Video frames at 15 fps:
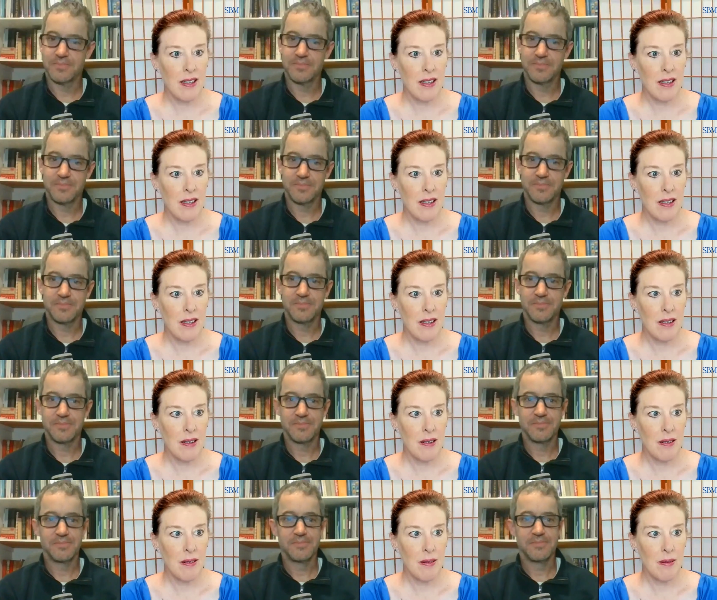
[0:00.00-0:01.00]

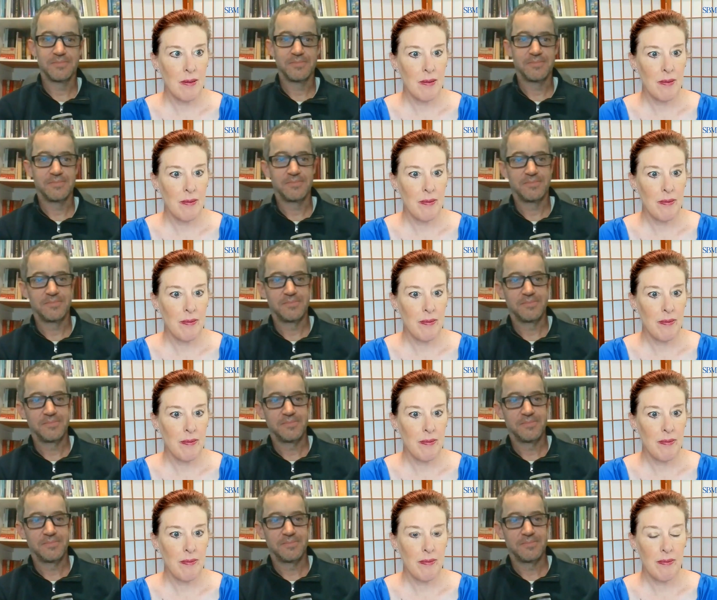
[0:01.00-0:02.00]
No one is speaking in this clip.